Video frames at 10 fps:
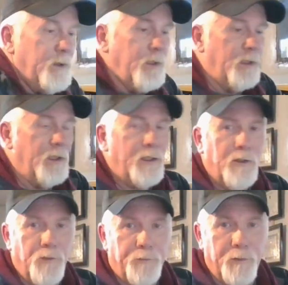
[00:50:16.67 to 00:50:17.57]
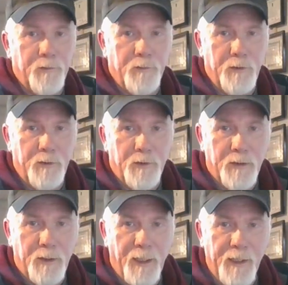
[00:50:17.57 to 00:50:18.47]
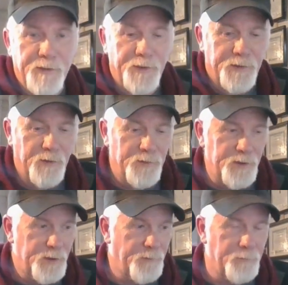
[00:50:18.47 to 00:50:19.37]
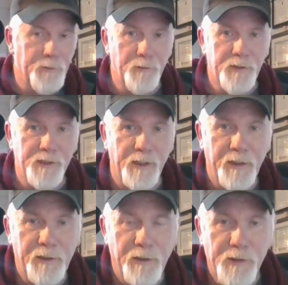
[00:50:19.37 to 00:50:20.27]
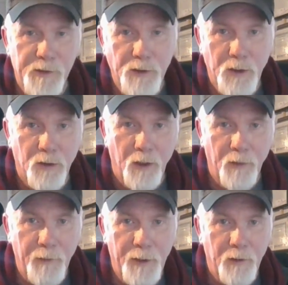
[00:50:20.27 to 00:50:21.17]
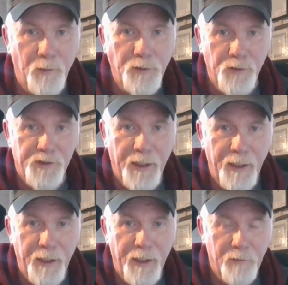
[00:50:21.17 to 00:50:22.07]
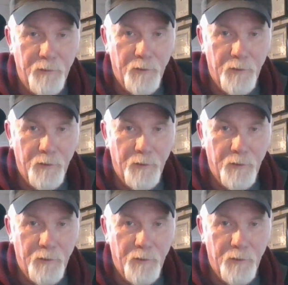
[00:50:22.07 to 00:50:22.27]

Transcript: and let it go through. As it searches through, just like it does on your car radio when you're scanning,